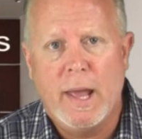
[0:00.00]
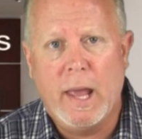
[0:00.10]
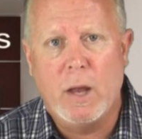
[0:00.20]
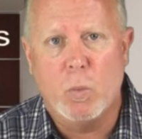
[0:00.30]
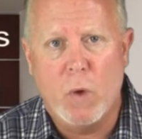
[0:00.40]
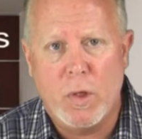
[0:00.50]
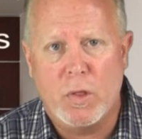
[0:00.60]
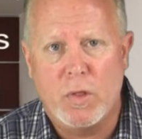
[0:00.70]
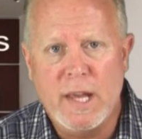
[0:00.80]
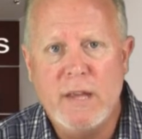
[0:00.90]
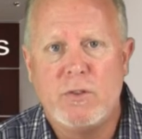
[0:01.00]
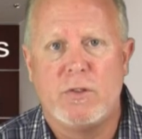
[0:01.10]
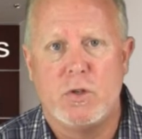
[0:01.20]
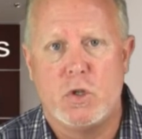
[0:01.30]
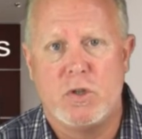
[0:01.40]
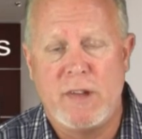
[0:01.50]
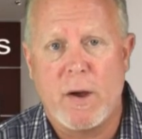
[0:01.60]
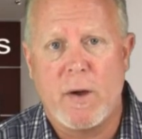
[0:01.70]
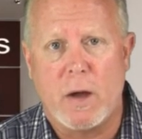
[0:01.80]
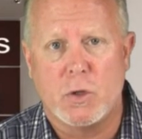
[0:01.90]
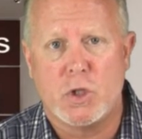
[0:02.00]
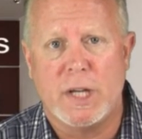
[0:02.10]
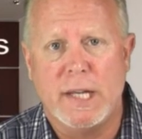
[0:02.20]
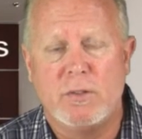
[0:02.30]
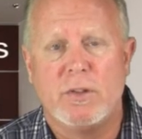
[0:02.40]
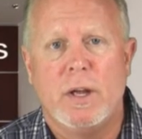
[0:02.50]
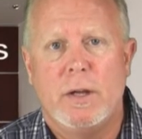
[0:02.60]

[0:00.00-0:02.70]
And with these tear out sheets,